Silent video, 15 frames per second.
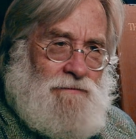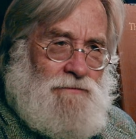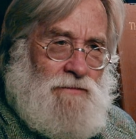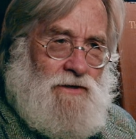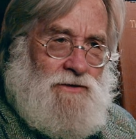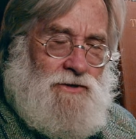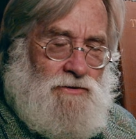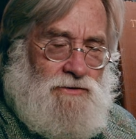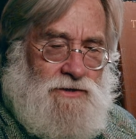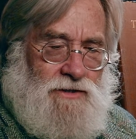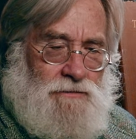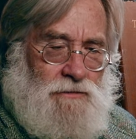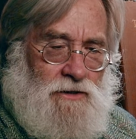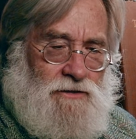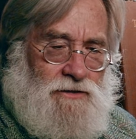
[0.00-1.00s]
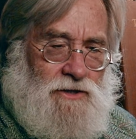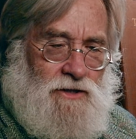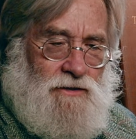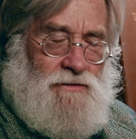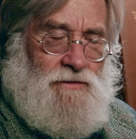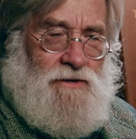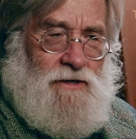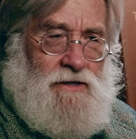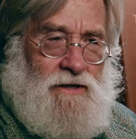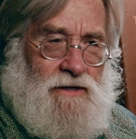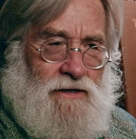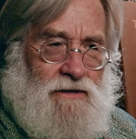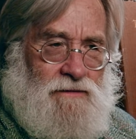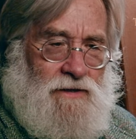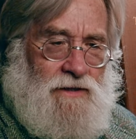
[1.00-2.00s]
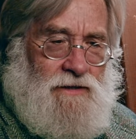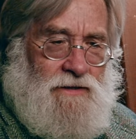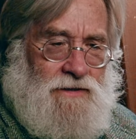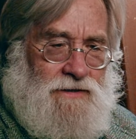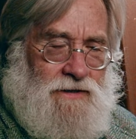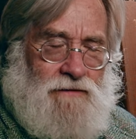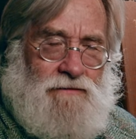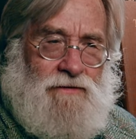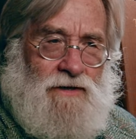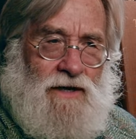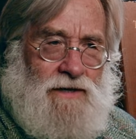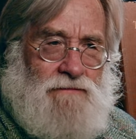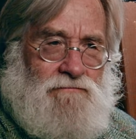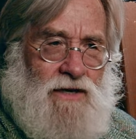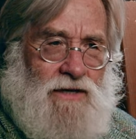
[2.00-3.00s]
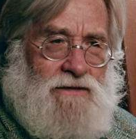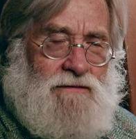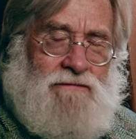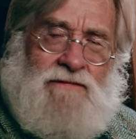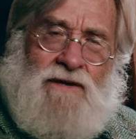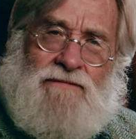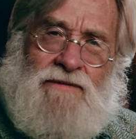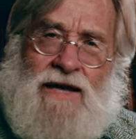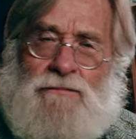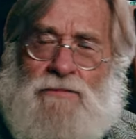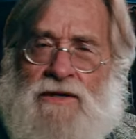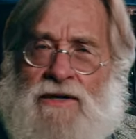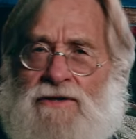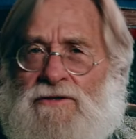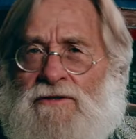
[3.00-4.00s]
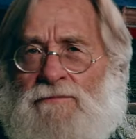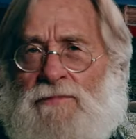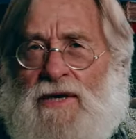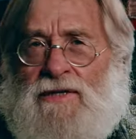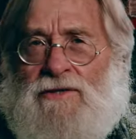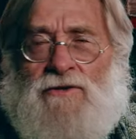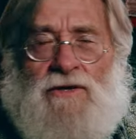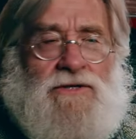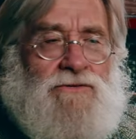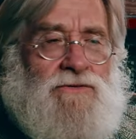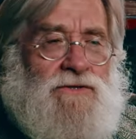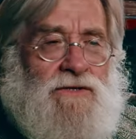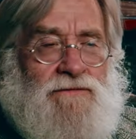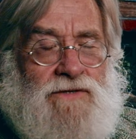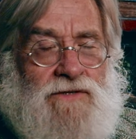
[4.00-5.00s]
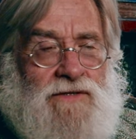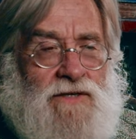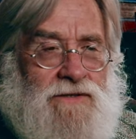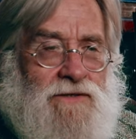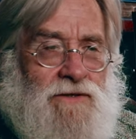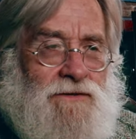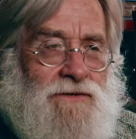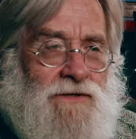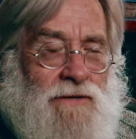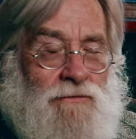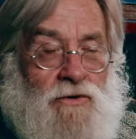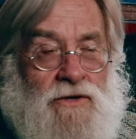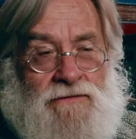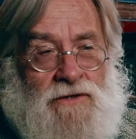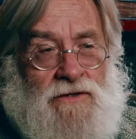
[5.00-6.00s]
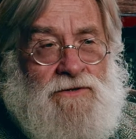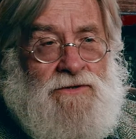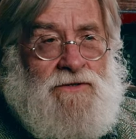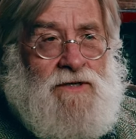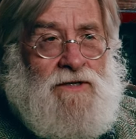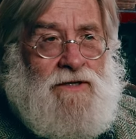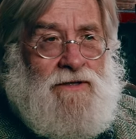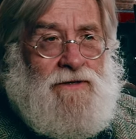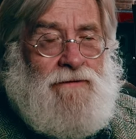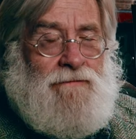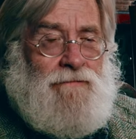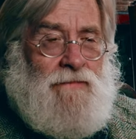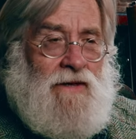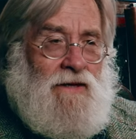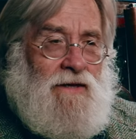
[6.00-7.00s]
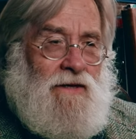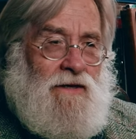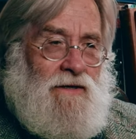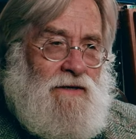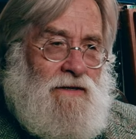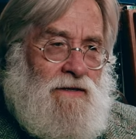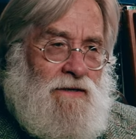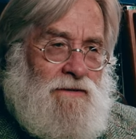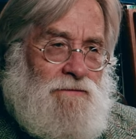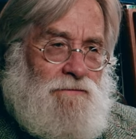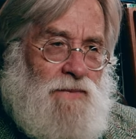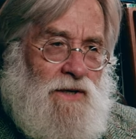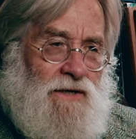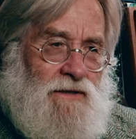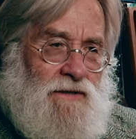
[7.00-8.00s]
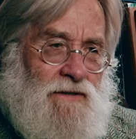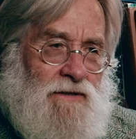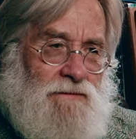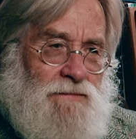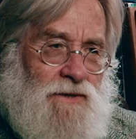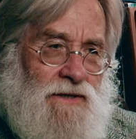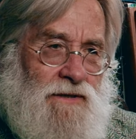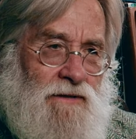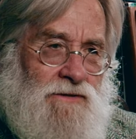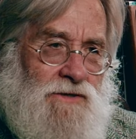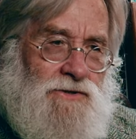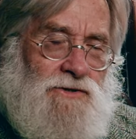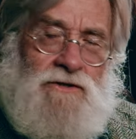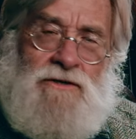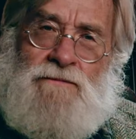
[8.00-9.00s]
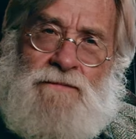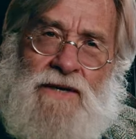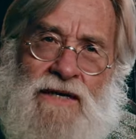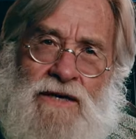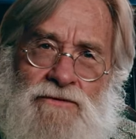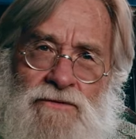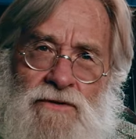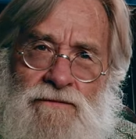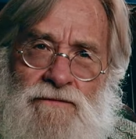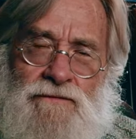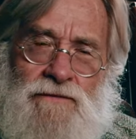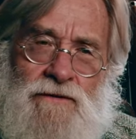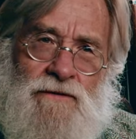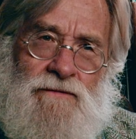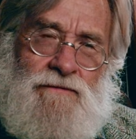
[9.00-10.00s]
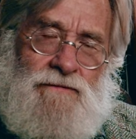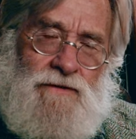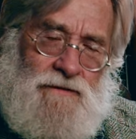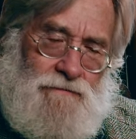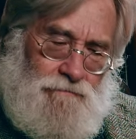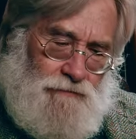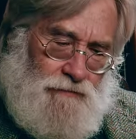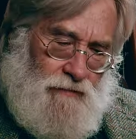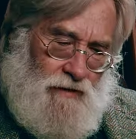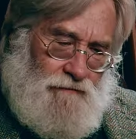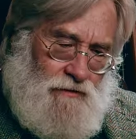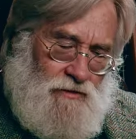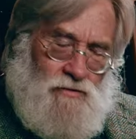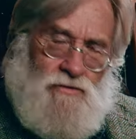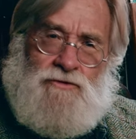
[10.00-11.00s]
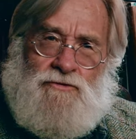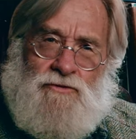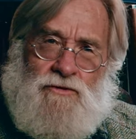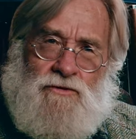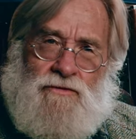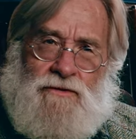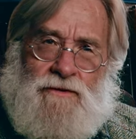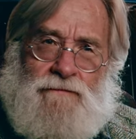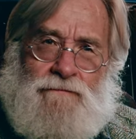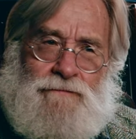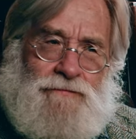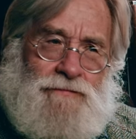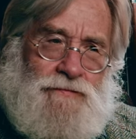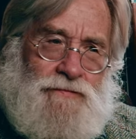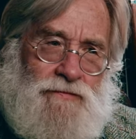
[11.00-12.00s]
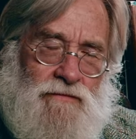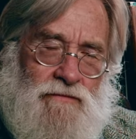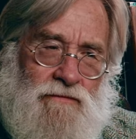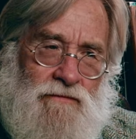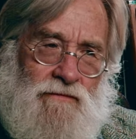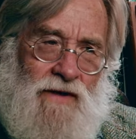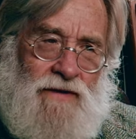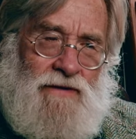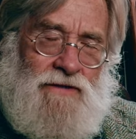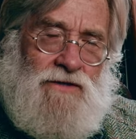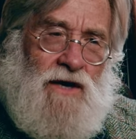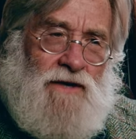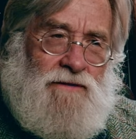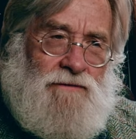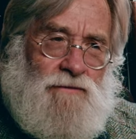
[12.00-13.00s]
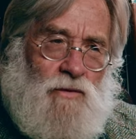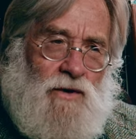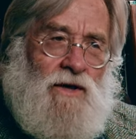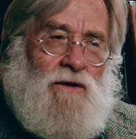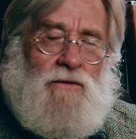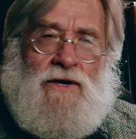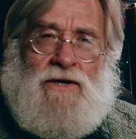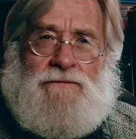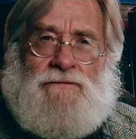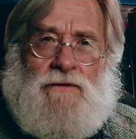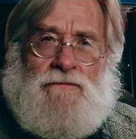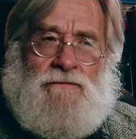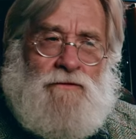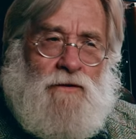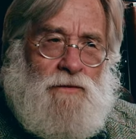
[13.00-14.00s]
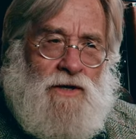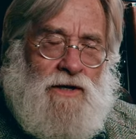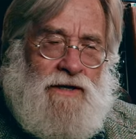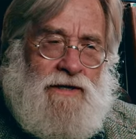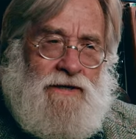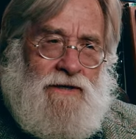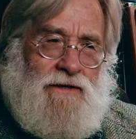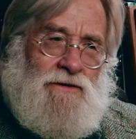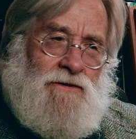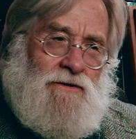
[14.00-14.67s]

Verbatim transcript: that are so similar to the thinking. And it's not not not the application of paint and all that sort of stuff is necessarily the same, or even the use of color. But but there's a certain amount of of um, visual truth that's gotten well away from formulaic